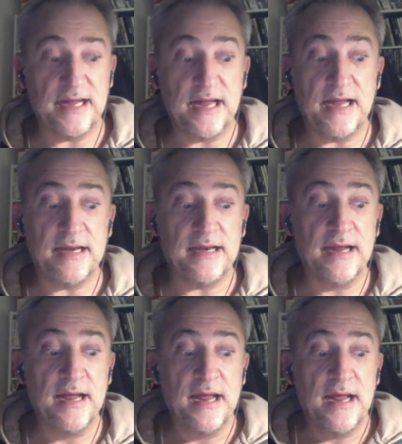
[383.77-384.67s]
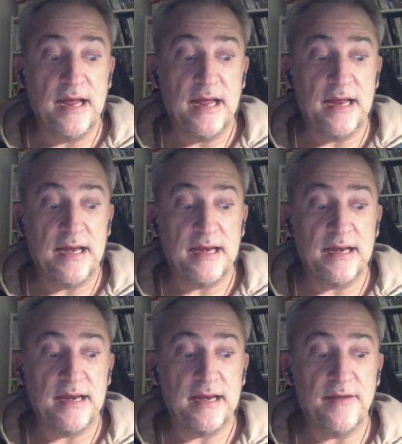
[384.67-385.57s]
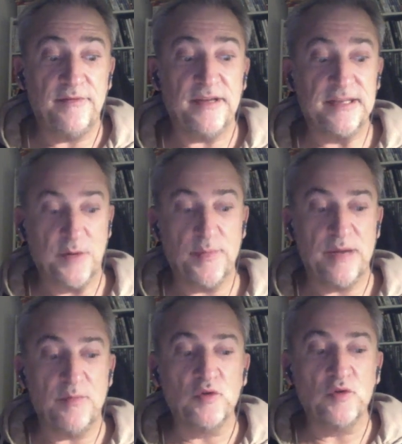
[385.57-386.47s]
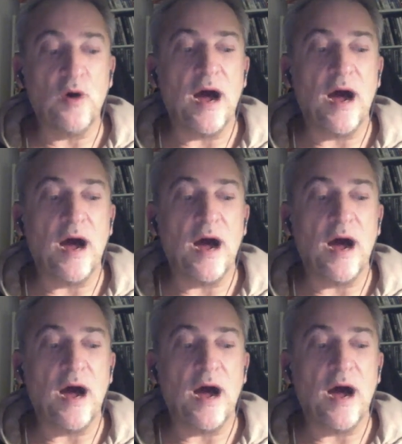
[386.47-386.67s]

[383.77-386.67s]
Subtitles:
And Victor Belmondo,